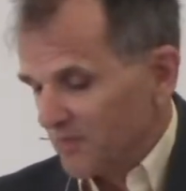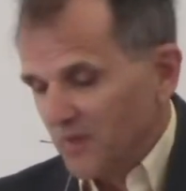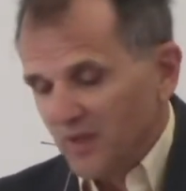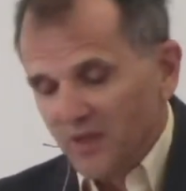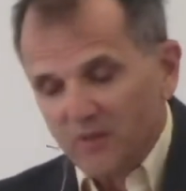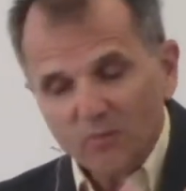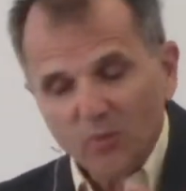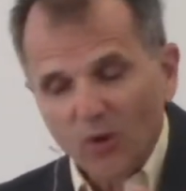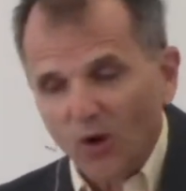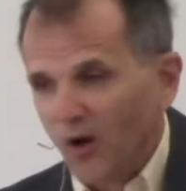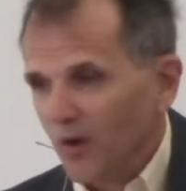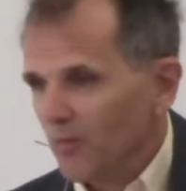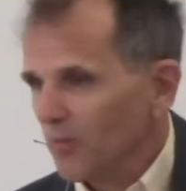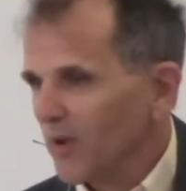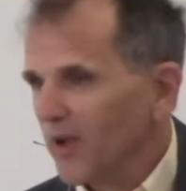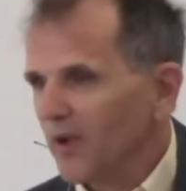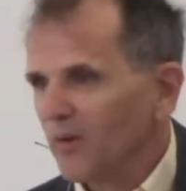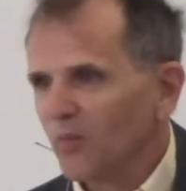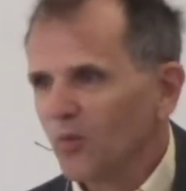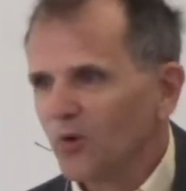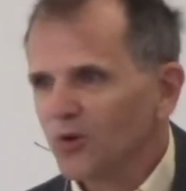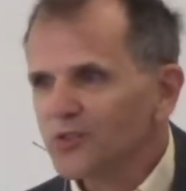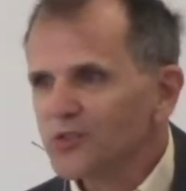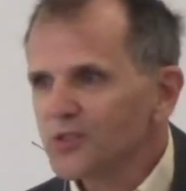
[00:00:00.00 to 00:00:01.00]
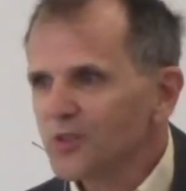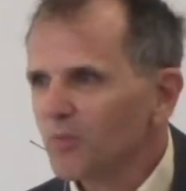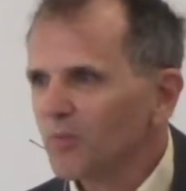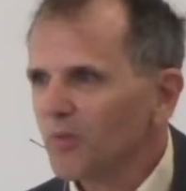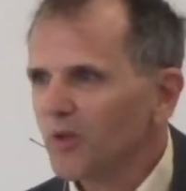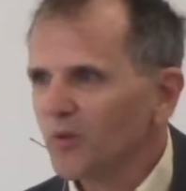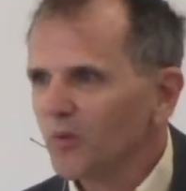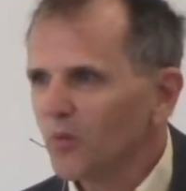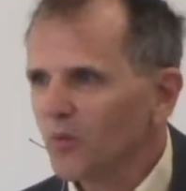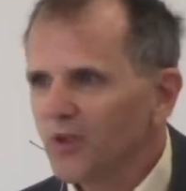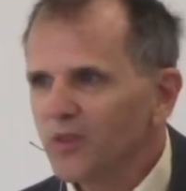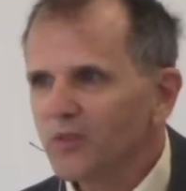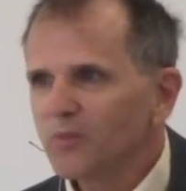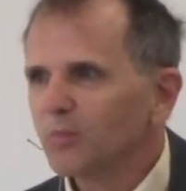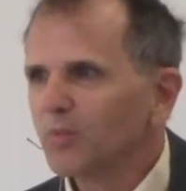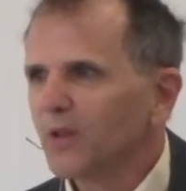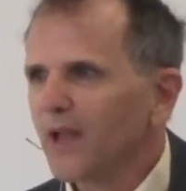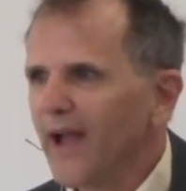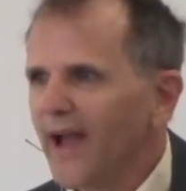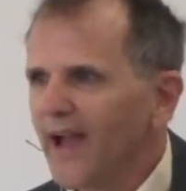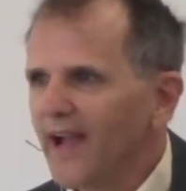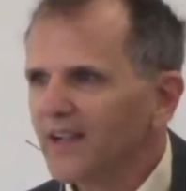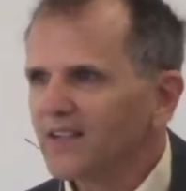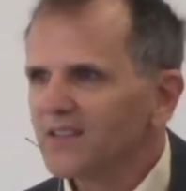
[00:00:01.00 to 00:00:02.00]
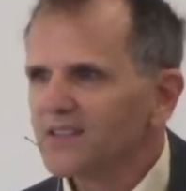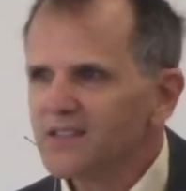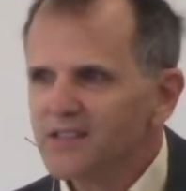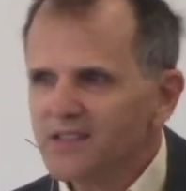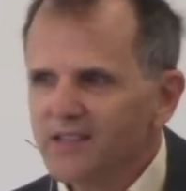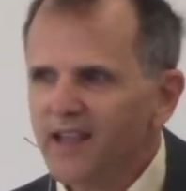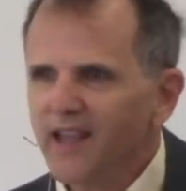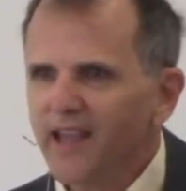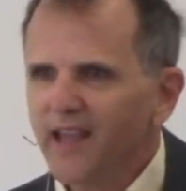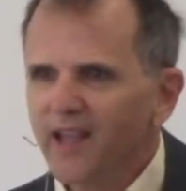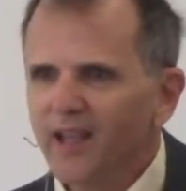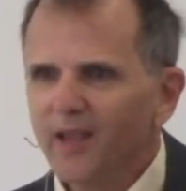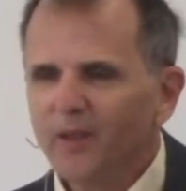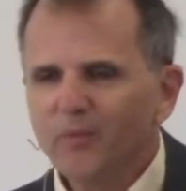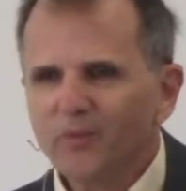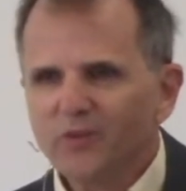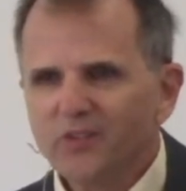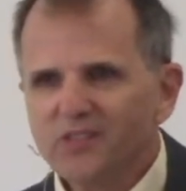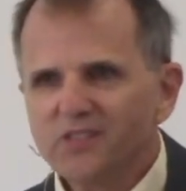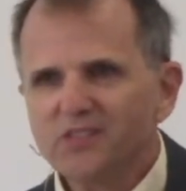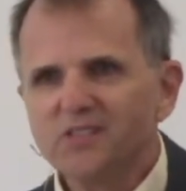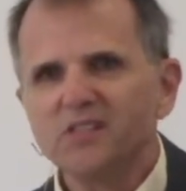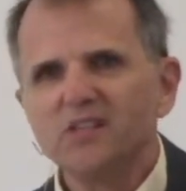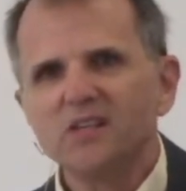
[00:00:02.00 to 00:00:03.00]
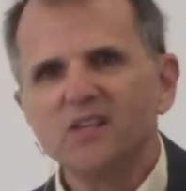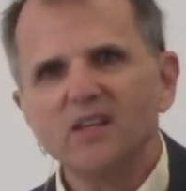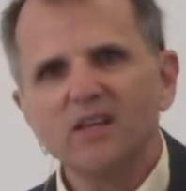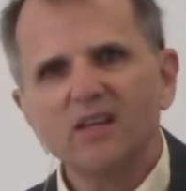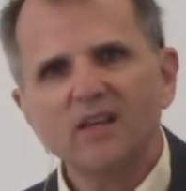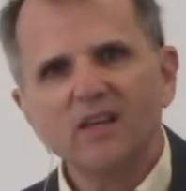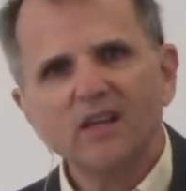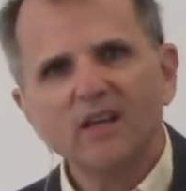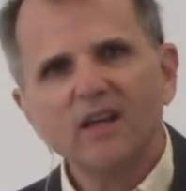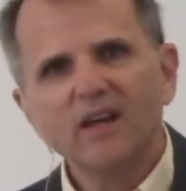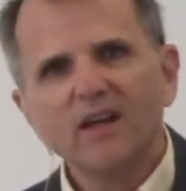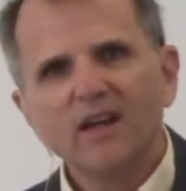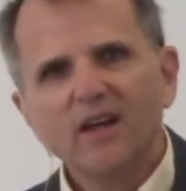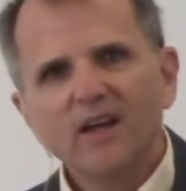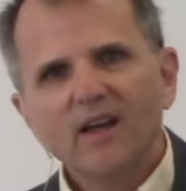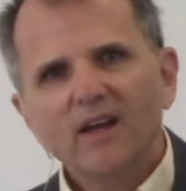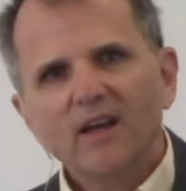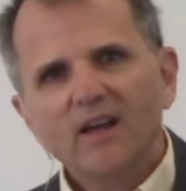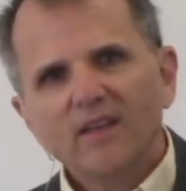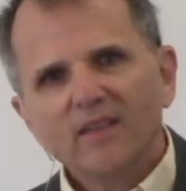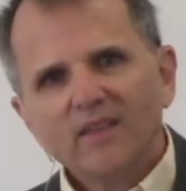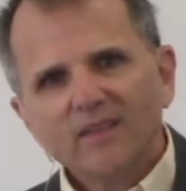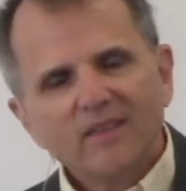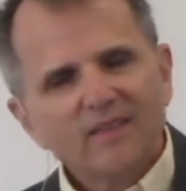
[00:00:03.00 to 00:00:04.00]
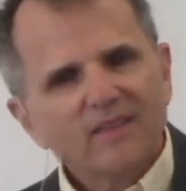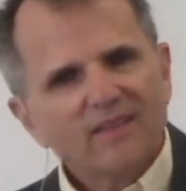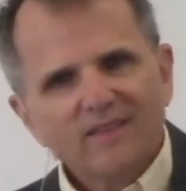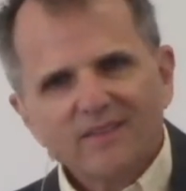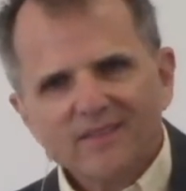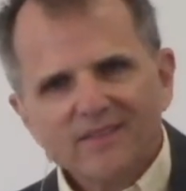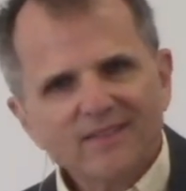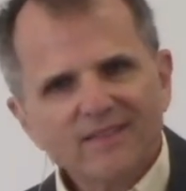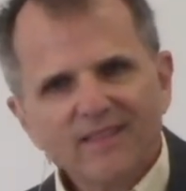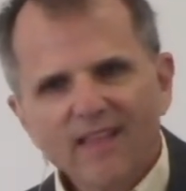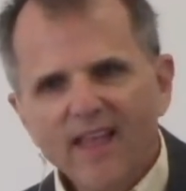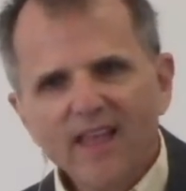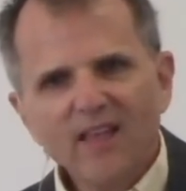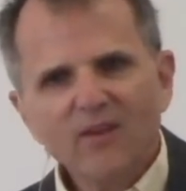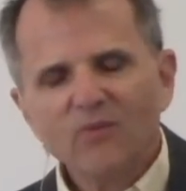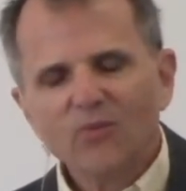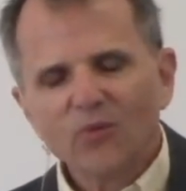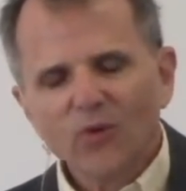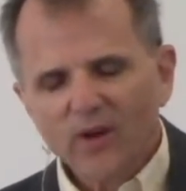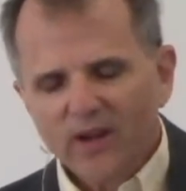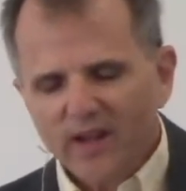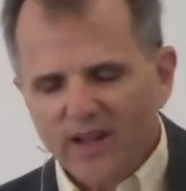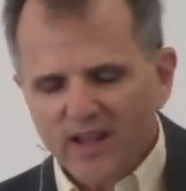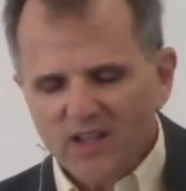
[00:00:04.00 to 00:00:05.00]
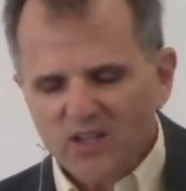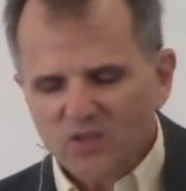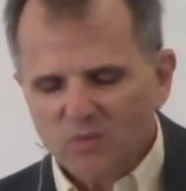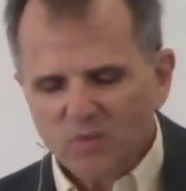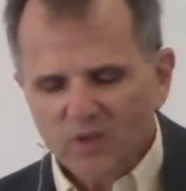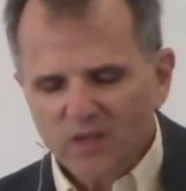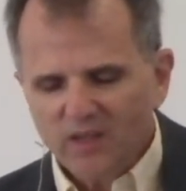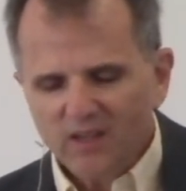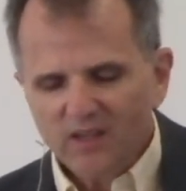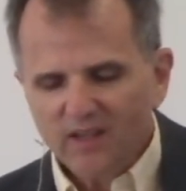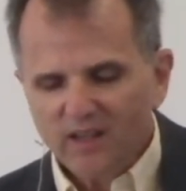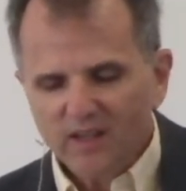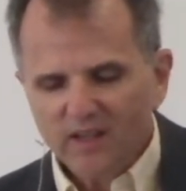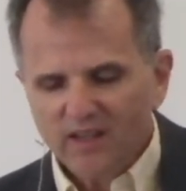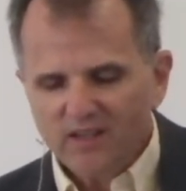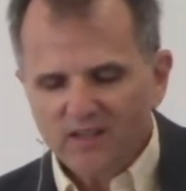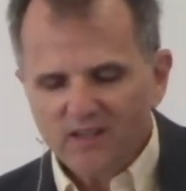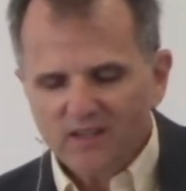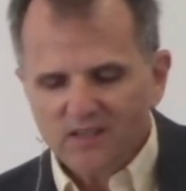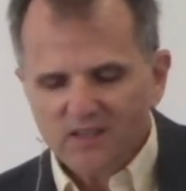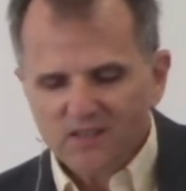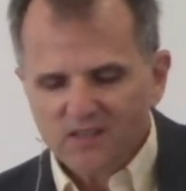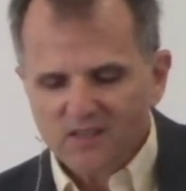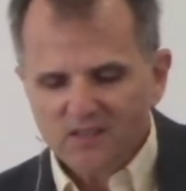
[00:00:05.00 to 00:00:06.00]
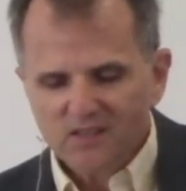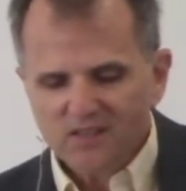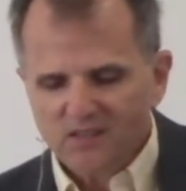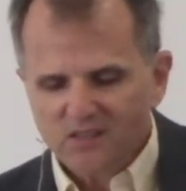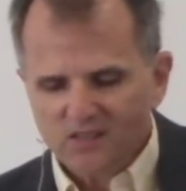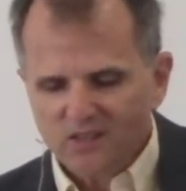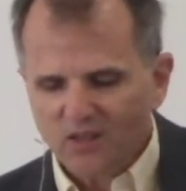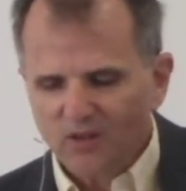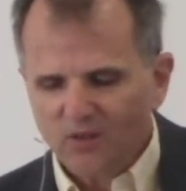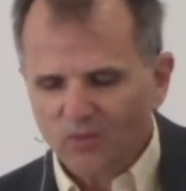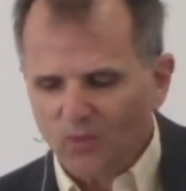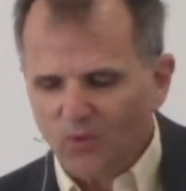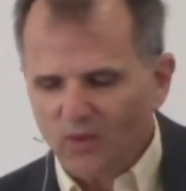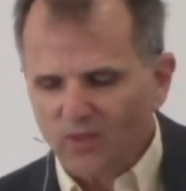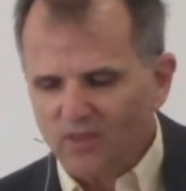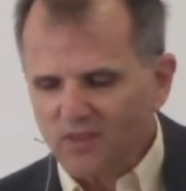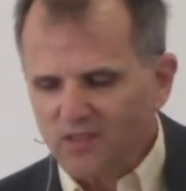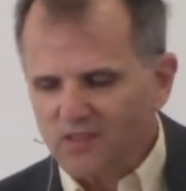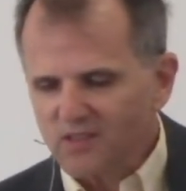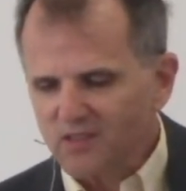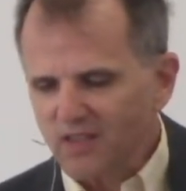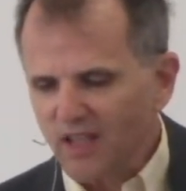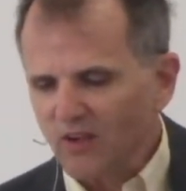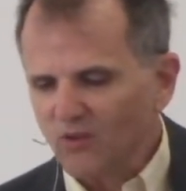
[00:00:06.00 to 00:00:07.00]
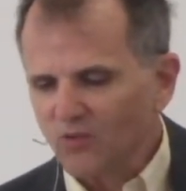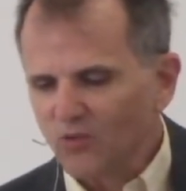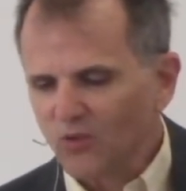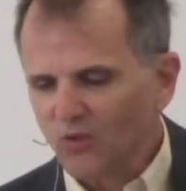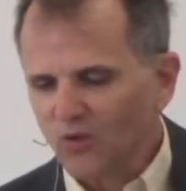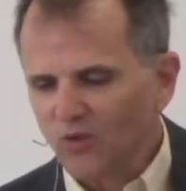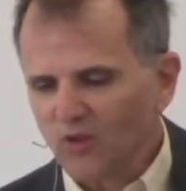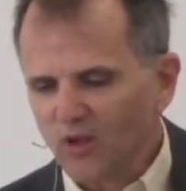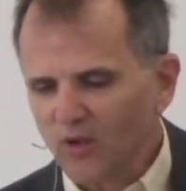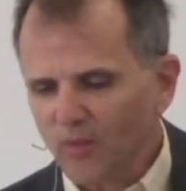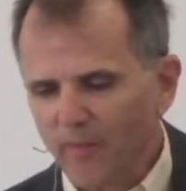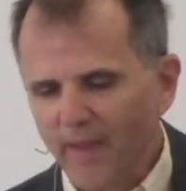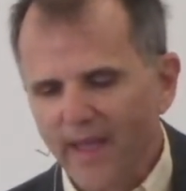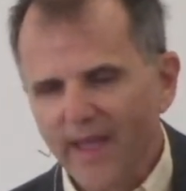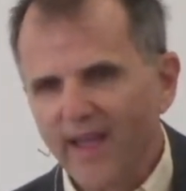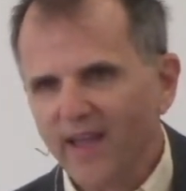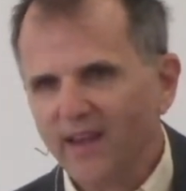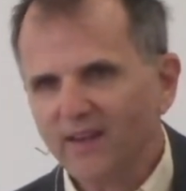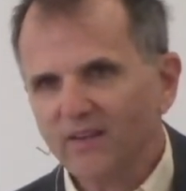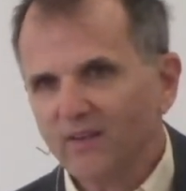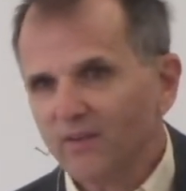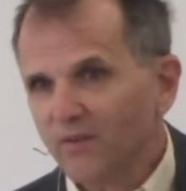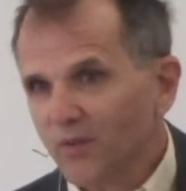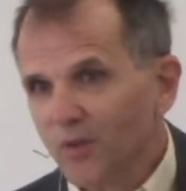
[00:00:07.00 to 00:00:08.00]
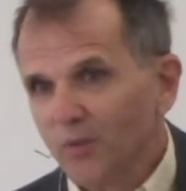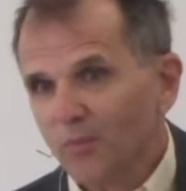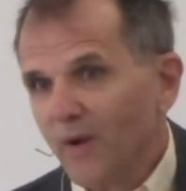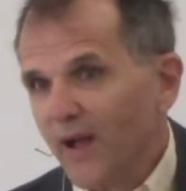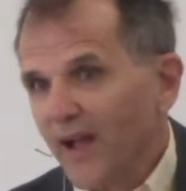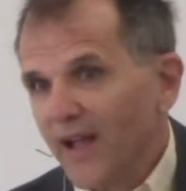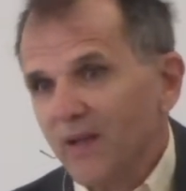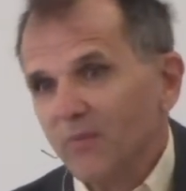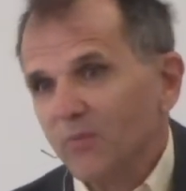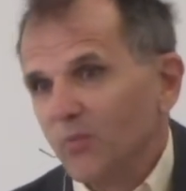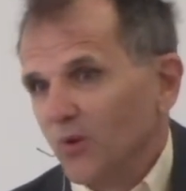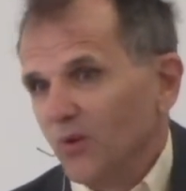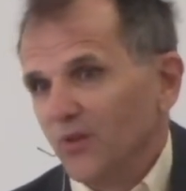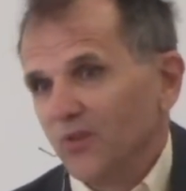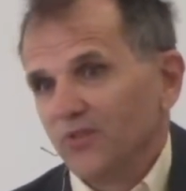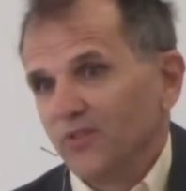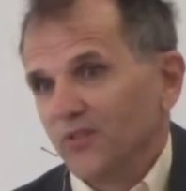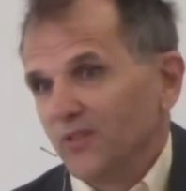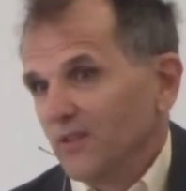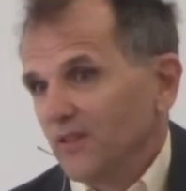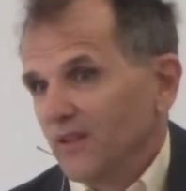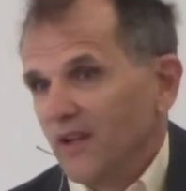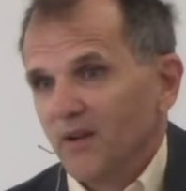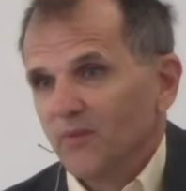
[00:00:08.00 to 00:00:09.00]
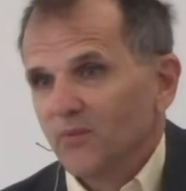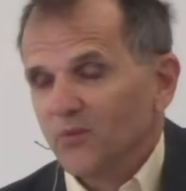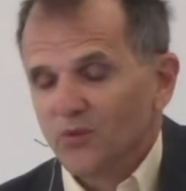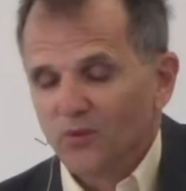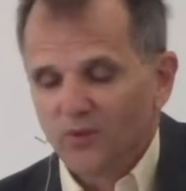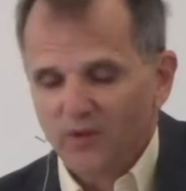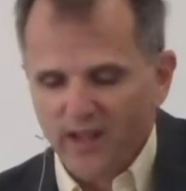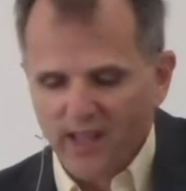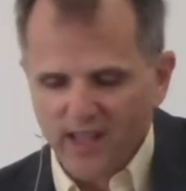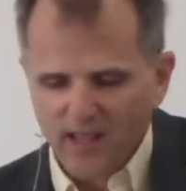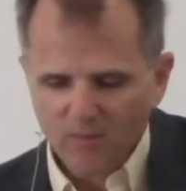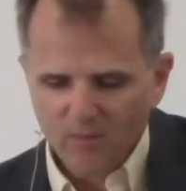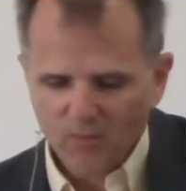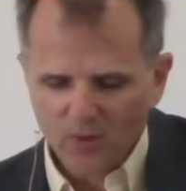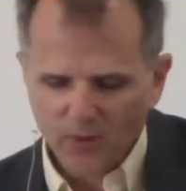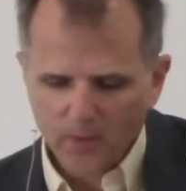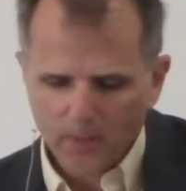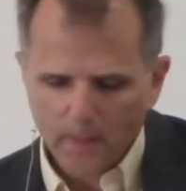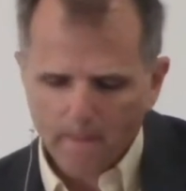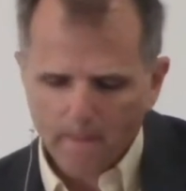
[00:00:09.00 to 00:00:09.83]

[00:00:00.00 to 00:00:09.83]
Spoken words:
in part by worshiping with Blacks, he came to see slavery as being inconsistent with the central command of the Bible, to love your neighbor.